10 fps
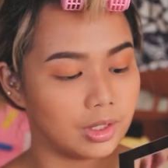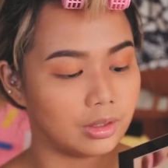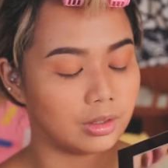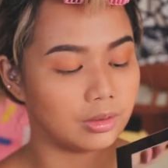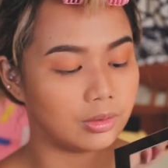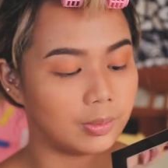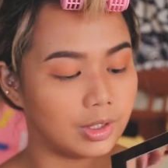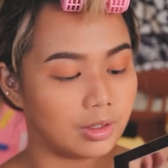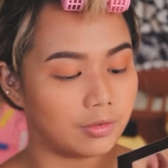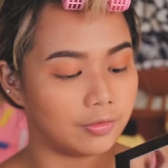a little
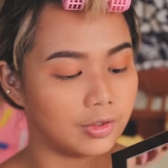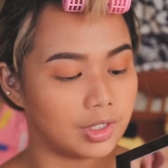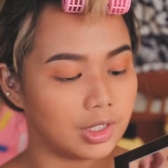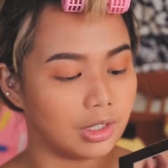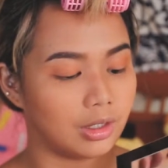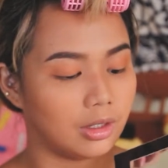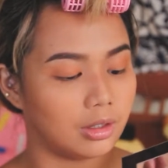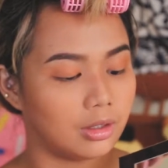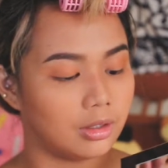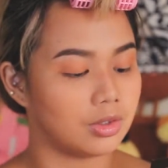bit of rustic.
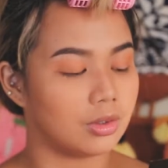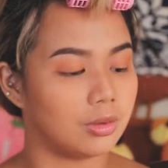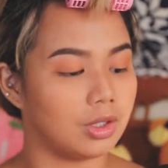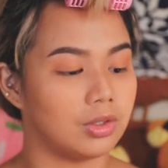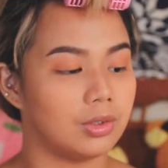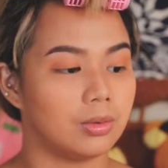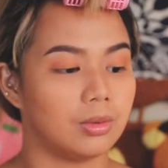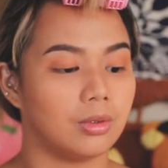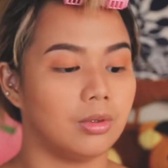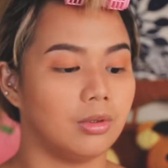Just going
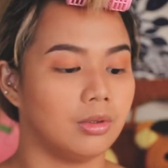to